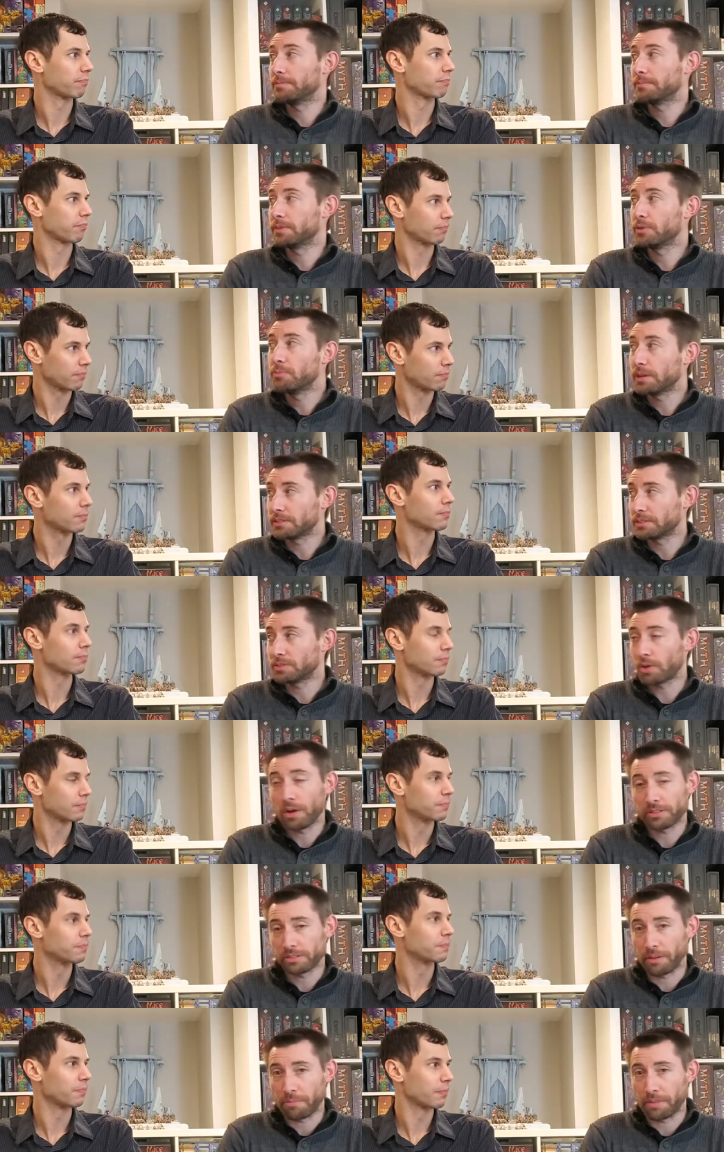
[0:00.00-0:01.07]
Speaker 1: You must have saw
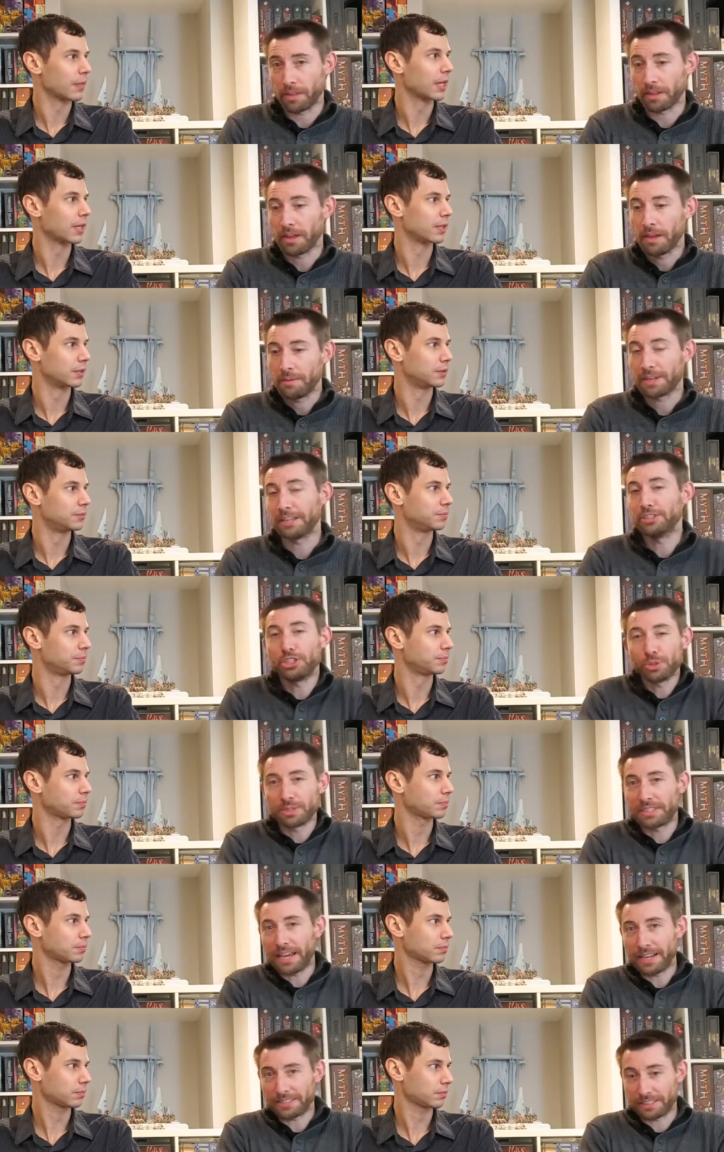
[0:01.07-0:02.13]
something, because you were
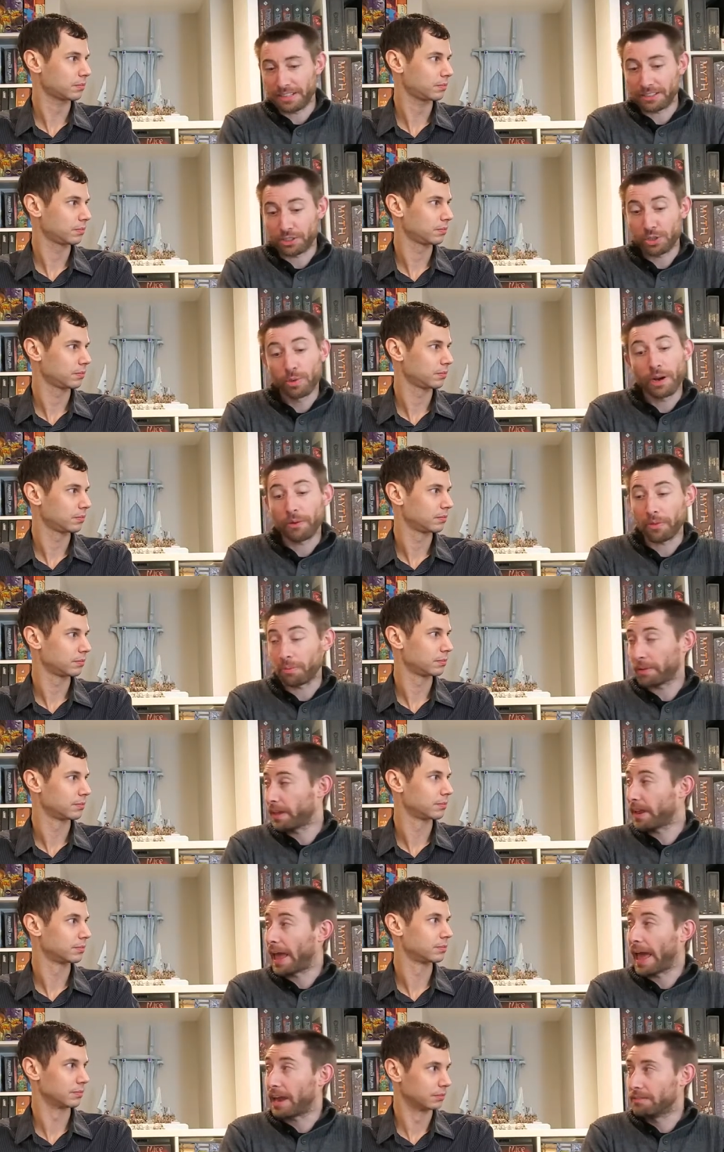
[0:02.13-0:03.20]
texting us. You were able to
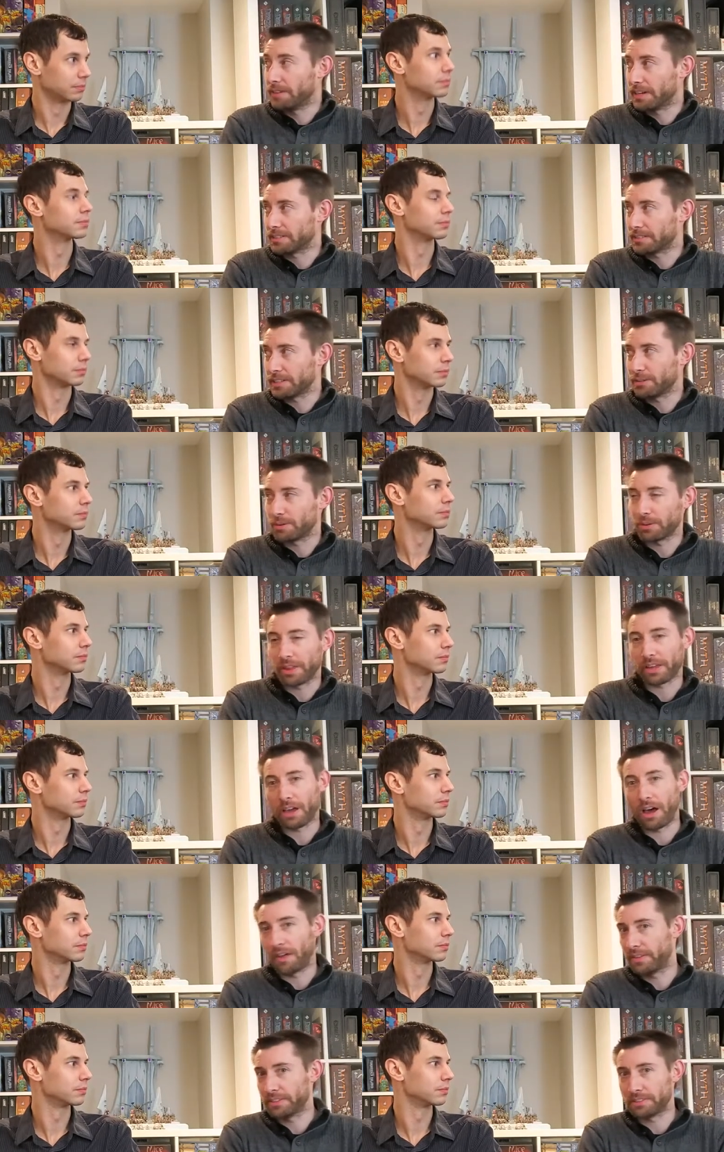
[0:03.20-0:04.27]
play it ahead of us, and you were like,
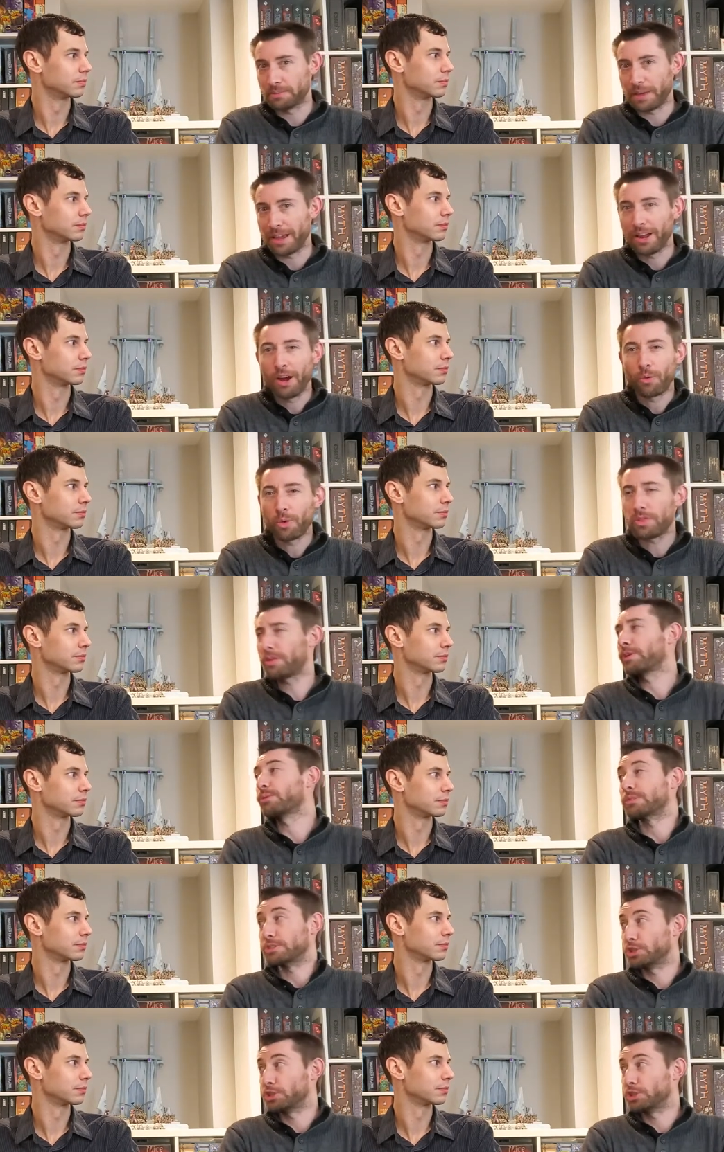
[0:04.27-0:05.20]
"Oh, this is bad." We thought you were